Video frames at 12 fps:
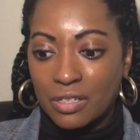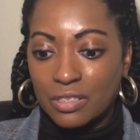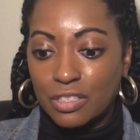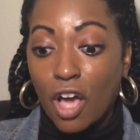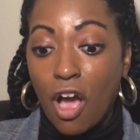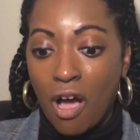
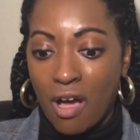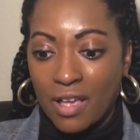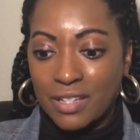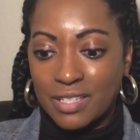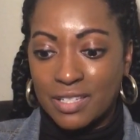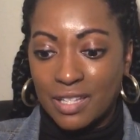
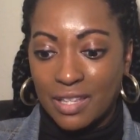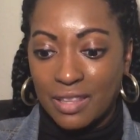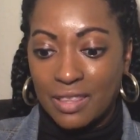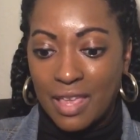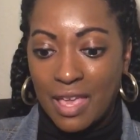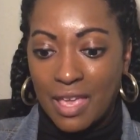taught
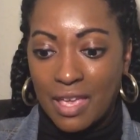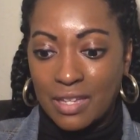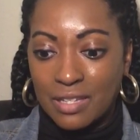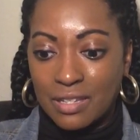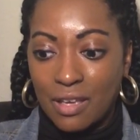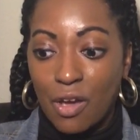that,
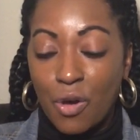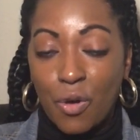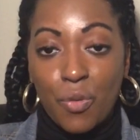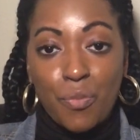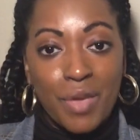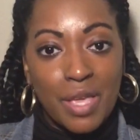oh,
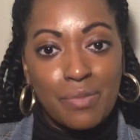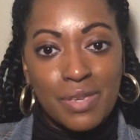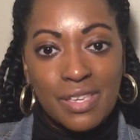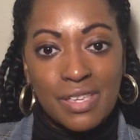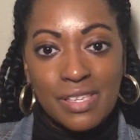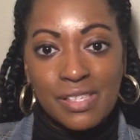
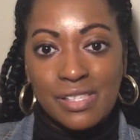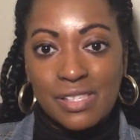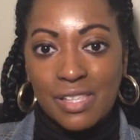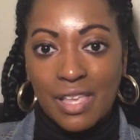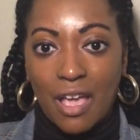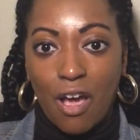babies
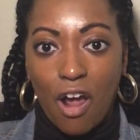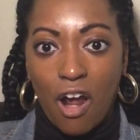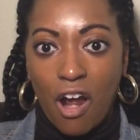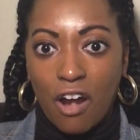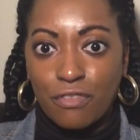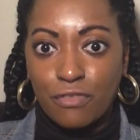
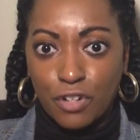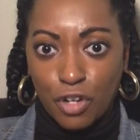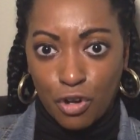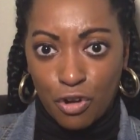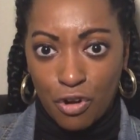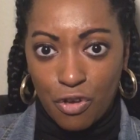are for
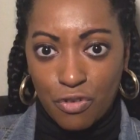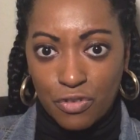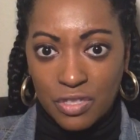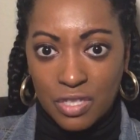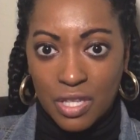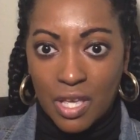girls.